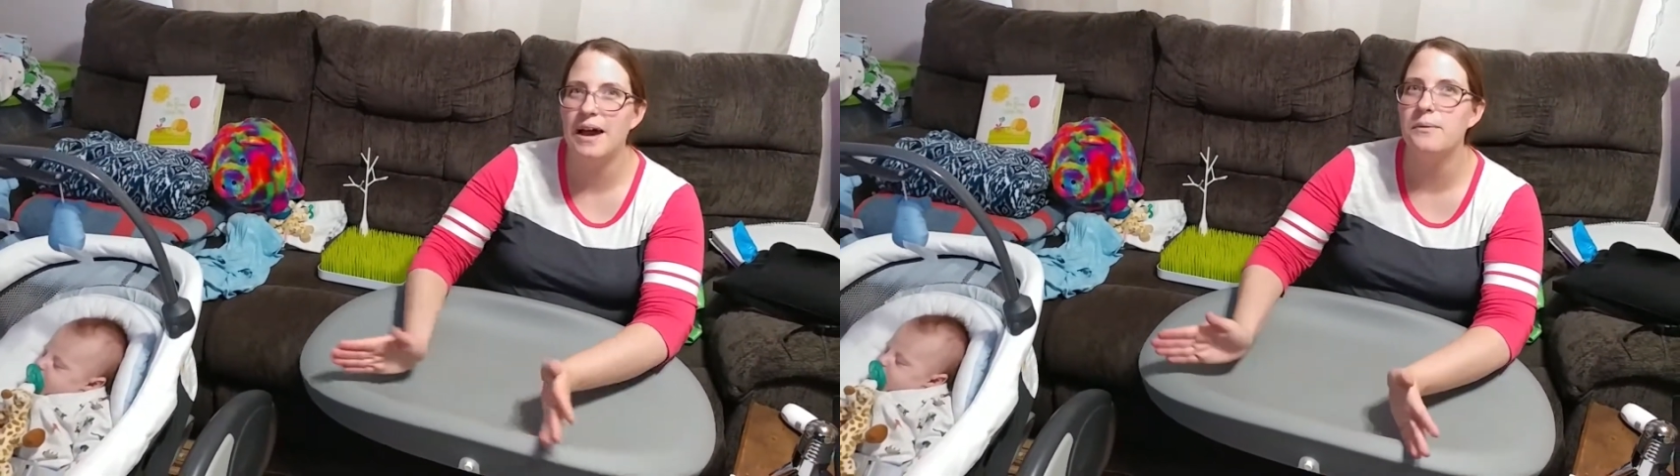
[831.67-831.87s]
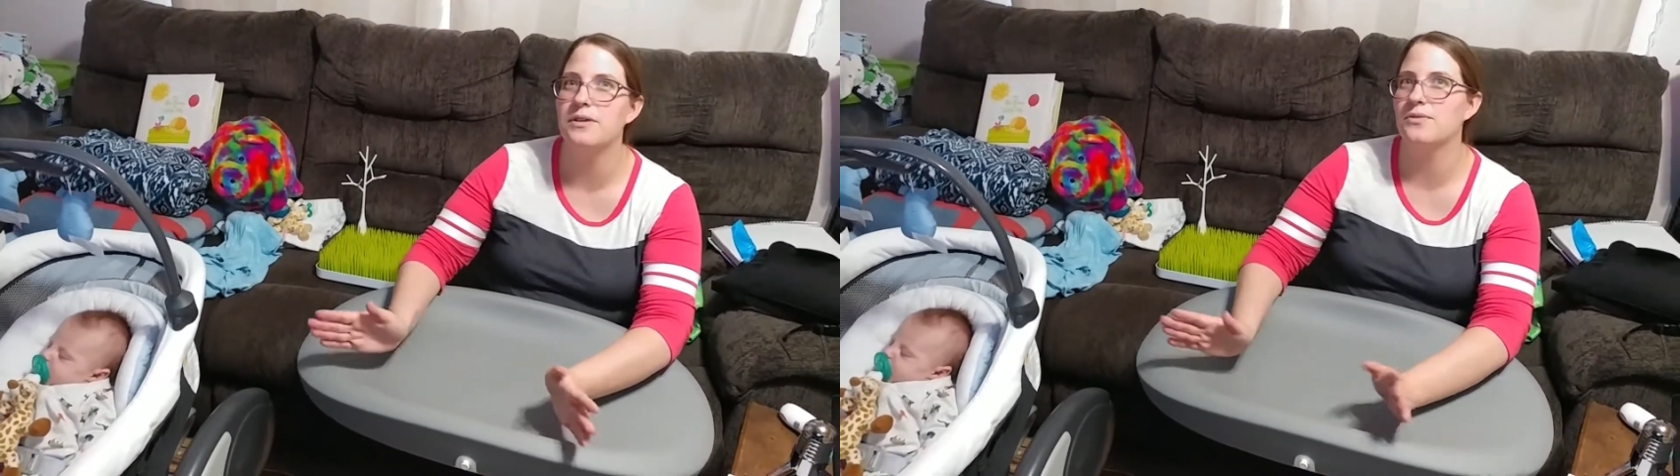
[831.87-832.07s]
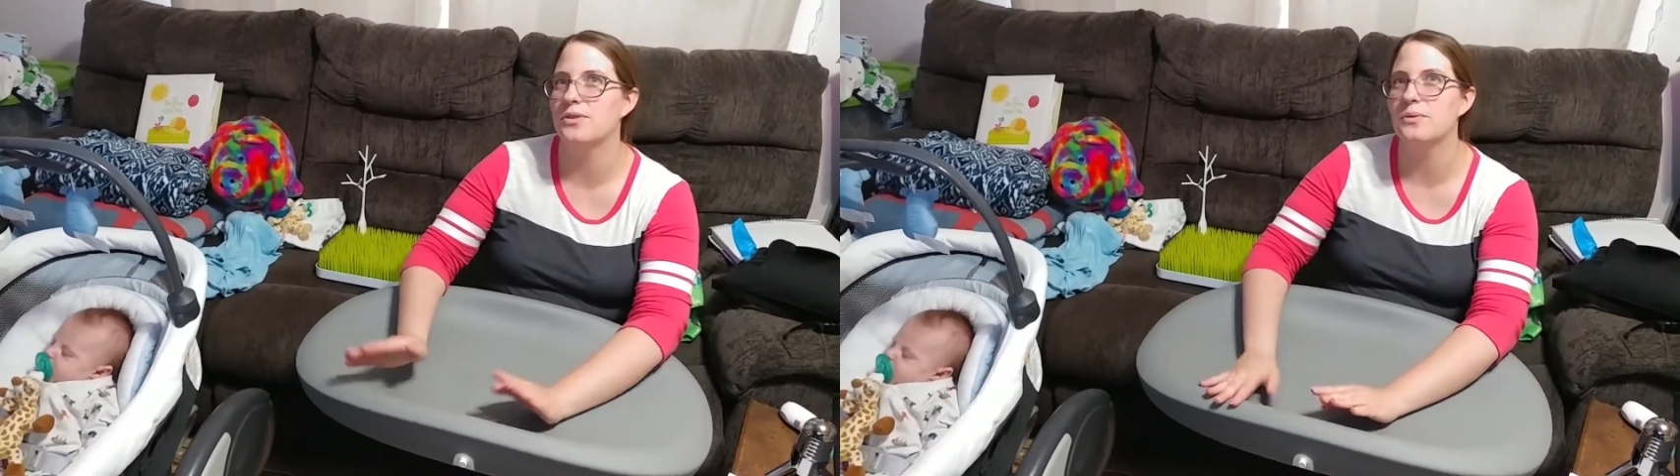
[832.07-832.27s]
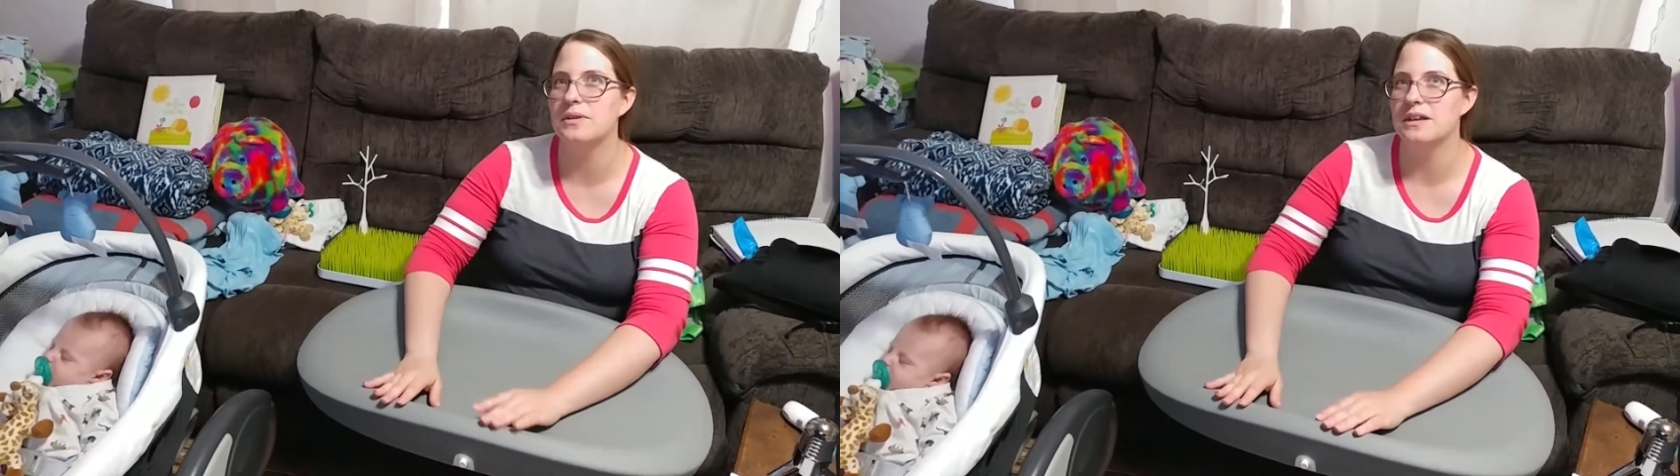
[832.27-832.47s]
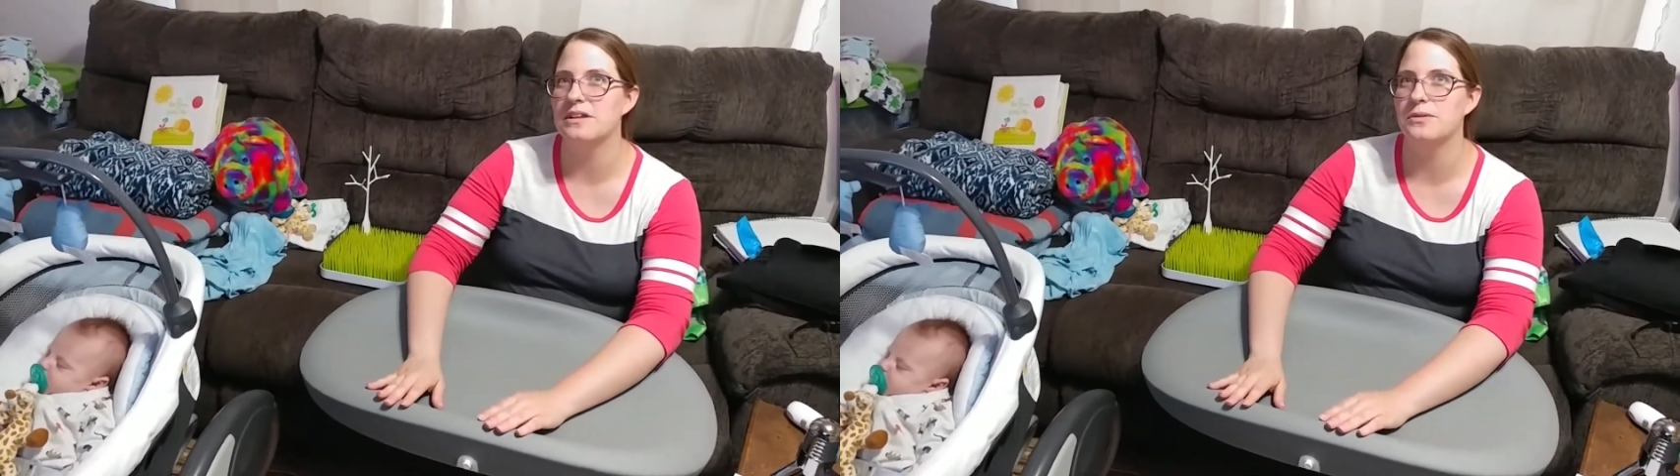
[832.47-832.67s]
that would have
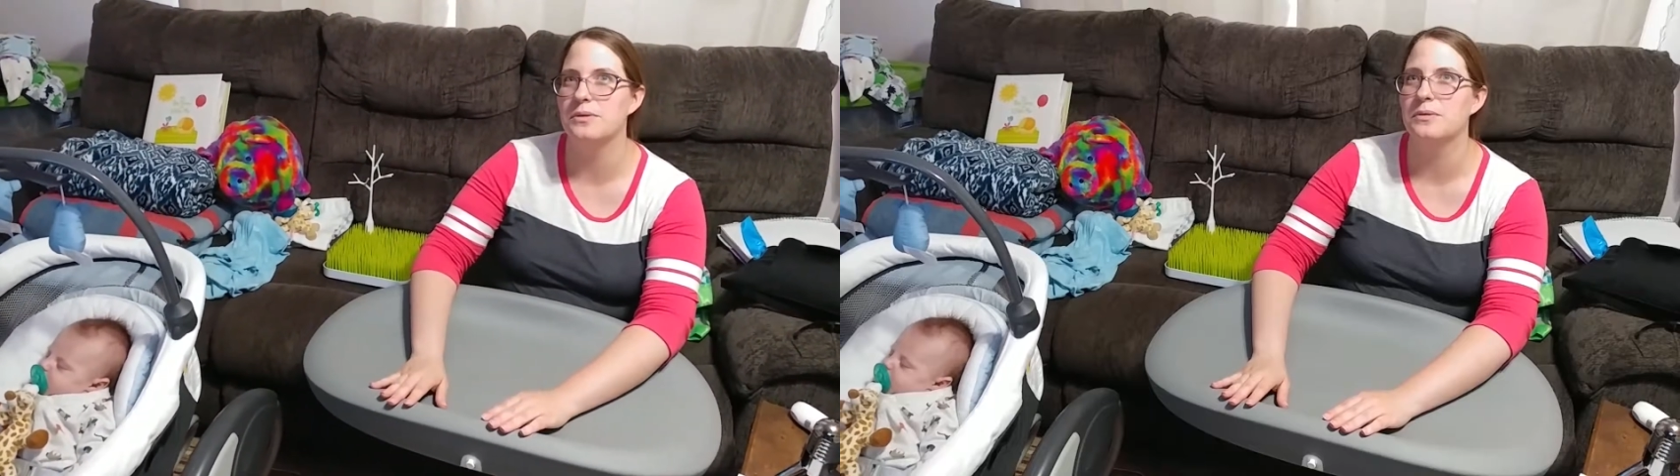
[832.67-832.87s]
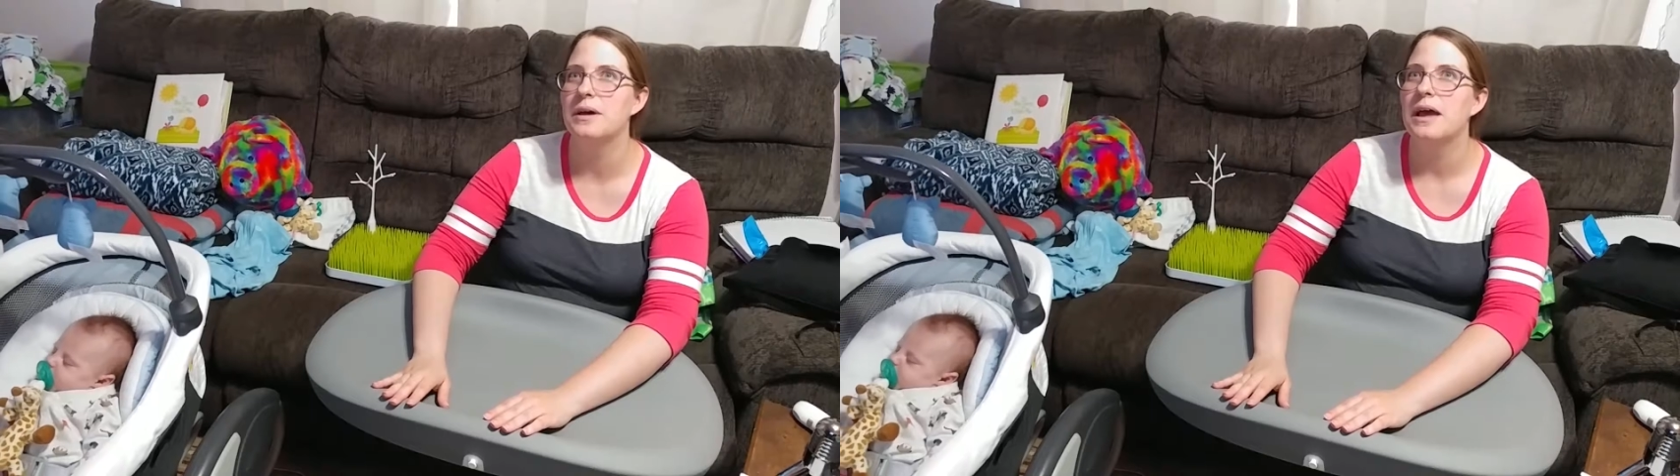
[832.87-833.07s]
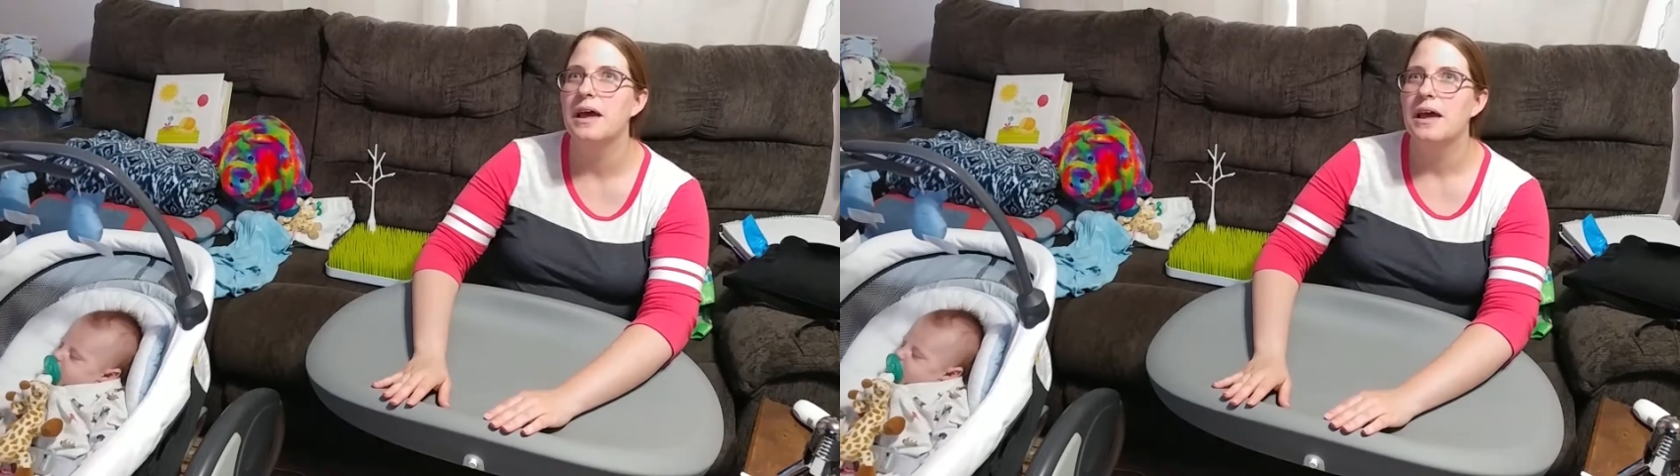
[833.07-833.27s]
soaked into.